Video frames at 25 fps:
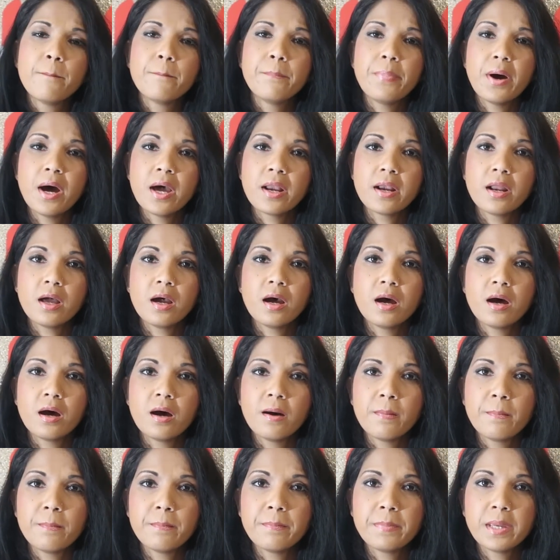But
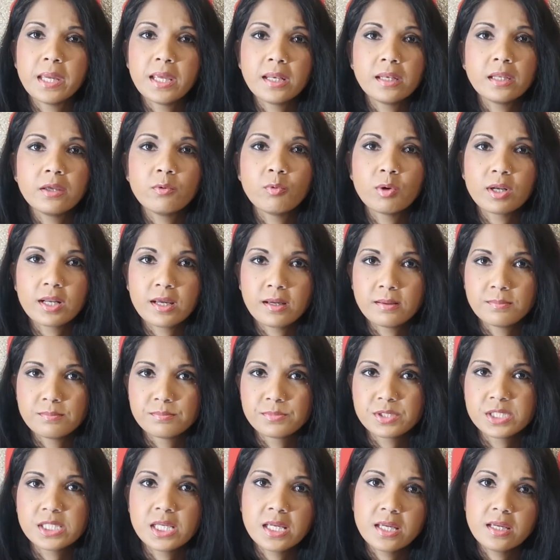mainly what
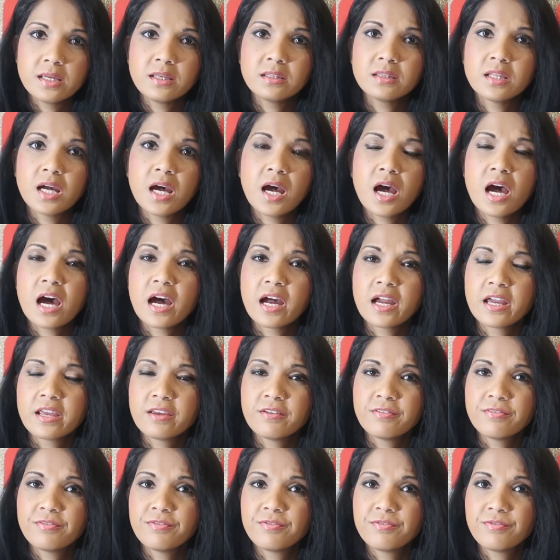I'm saying, that
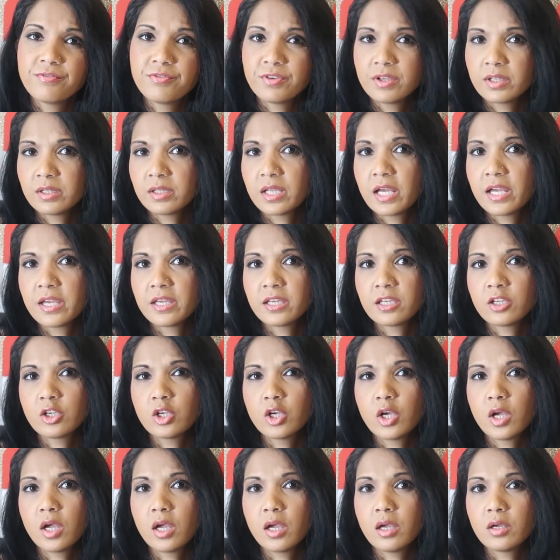I feel
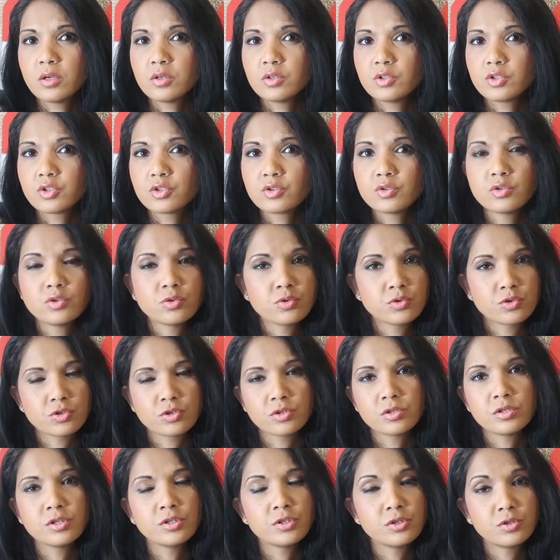like you
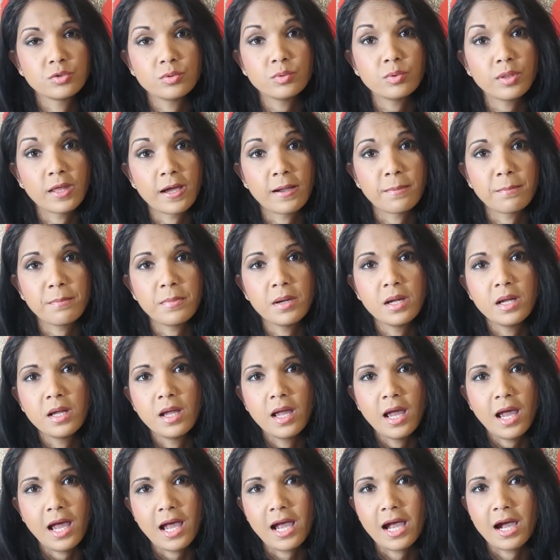shouldn't do them
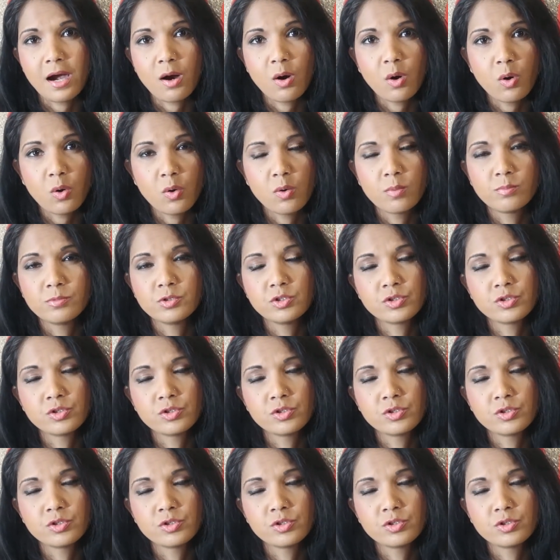at home.